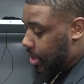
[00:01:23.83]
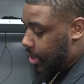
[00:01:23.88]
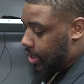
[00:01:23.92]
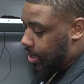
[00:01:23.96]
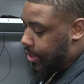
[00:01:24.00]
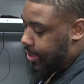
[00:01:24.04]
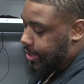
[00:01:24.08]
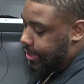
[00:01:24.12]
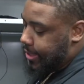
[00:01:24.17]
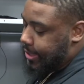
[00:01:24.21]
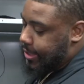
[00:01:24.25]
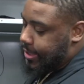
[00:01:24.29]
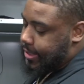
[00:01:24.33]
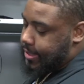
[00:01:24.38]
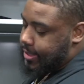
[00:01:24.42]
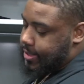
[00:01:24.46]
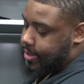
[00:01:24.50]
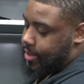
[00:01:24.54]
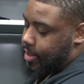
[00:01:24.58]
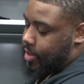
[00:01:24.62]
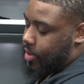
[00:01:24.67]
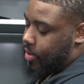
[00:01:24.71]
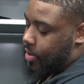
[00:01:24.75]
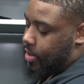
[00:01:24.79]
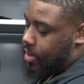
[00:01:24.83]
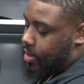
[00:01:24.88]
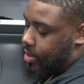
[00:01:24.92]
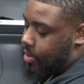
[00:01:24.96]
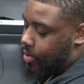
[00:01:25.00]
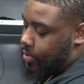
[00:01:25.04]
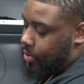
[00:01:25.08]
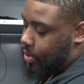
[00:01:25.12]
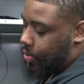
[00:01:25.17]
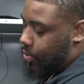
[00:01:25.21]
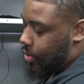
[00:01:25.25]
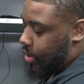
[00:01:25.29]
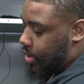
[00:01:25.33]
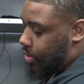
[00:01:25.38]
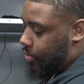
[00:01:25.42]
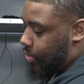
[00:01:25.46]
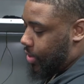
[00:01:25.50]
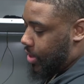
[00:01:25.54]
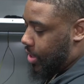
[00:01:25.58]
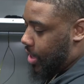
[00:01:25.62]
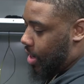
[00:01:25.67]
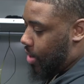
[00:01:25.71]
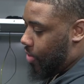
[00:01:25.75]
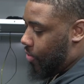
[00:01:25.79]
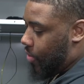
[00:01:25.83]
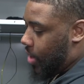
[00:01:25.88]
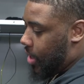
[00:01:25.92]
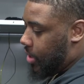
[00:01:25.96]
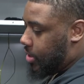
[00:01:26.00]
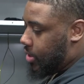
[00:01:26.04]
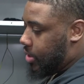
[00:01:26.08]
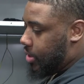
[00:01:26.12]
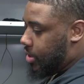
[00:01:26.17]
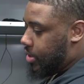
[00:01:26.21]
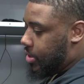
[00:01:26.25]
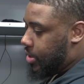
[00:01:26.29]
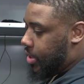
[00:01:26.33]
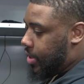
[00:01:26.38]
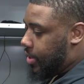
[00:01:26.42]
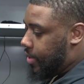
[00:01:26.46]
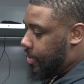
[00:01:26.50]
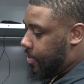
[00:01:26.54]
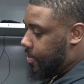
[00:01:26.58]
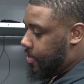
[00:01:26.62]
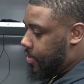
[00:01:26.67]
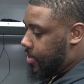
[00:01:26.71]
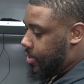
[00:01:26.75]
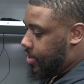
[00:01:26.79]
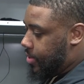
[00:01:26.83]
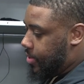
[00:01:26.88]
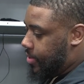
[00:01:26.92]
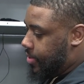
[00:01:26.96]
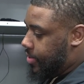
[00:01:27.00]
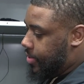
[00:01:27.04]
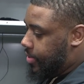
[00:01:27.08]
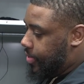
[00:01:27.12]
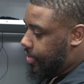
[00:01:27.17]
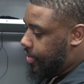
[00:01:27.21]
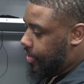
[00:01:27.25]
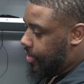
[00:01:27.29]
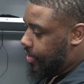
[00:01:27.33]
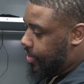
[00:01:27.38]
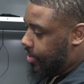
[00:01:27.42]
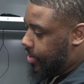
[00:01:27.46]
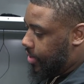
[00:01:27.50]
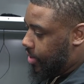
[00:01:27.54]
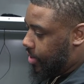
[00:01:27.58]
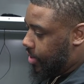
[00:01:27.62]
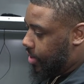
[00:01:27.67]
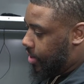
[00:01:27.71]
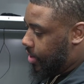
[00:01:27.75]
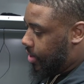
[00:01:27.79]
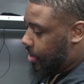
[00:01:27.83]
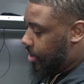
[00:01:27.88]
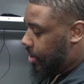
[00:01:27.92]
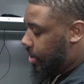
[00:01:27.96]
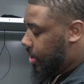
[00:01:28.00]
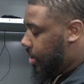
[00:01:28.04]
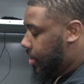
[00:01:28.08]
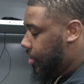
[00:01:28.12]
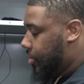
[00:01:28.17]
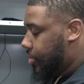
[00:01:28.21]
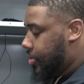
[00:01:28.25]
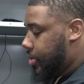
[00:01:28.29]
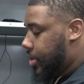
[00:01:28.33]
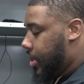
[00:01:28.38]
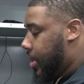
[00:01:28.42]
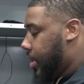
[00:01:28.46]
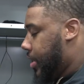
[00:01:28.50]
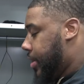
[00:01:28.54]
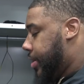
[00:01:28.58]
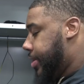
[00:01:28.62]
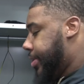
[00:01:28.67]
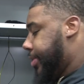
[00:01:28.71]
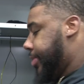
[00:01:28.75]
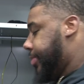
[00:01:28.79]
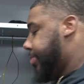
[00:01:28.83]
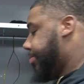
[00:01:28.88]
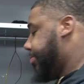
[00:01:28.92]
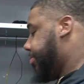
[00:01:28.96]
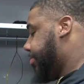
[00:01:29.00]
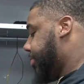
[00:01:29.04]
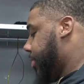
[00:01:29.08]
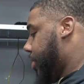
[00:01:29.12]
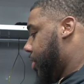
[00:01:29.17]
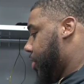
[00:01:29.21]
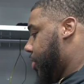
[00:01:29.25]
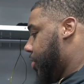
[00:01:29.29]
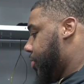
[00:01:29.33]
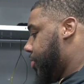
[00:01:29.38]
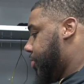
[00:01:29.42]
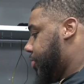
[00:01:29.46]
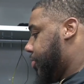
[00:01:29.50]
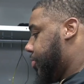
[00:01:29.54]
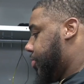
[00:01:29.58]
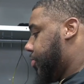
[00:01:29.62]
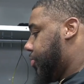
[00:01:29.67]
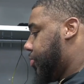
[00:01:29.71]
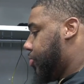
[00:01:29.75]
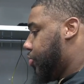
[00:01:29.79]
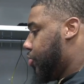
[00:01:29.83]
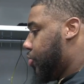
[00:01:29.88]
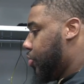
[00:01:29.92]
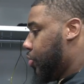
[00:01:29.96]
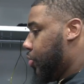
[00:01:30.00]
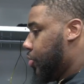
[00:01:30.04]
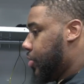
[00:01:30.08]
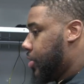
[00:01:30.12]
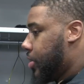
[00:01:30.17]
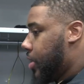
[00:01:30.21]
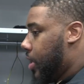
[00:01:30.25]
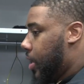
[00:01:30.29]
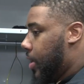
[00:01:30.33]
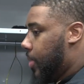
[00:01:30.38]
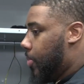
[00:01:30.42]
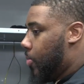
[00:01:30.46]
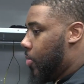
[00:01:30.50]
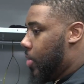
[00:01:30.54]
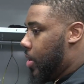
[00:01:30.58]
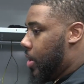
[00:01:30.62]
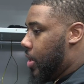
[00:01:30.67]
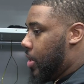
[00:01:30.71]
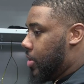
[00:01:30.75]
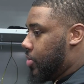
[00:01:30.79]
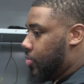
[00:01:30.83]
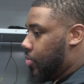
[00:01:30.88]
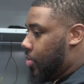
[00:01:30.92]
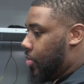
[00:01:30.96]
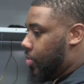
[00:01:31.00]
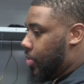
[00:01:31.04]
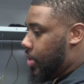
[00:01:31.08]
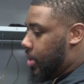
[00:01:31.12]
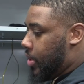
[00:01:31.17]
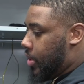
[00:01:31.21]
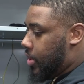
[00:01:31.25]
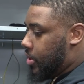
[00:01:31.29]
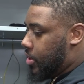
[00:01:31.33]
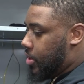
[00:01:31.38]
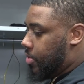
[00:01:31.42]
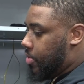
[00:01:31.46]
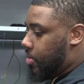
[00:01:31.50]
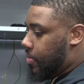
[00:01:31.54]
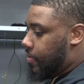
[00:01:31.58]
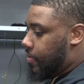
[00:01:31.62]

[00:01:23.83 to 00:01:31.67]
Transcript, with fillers: you know, without watching the tape and understanding, you know, true scheme-wise what needs to be